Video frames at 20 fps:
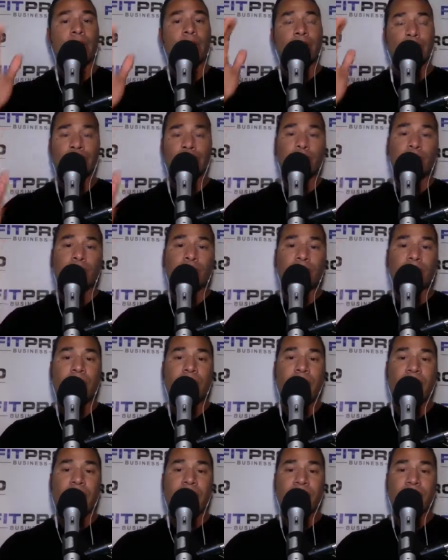use what you
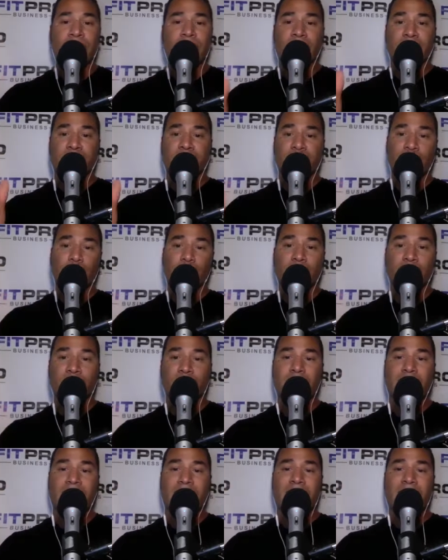have, and do what you
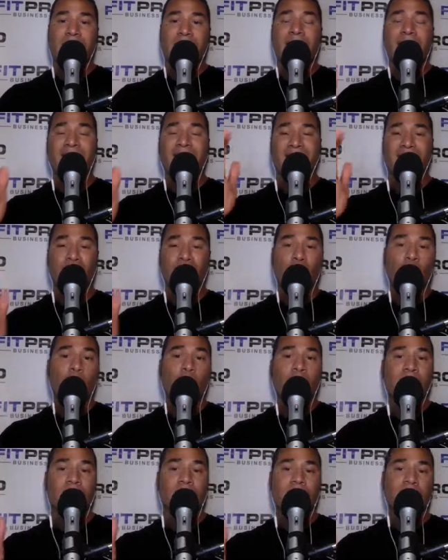can, having no
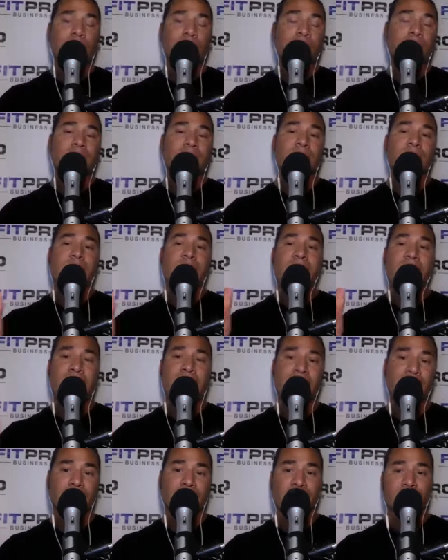excuses
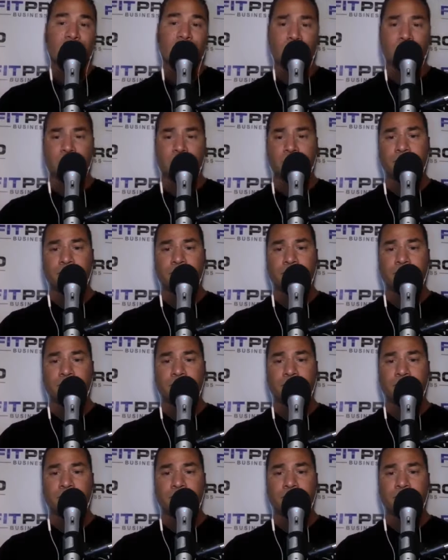attitude.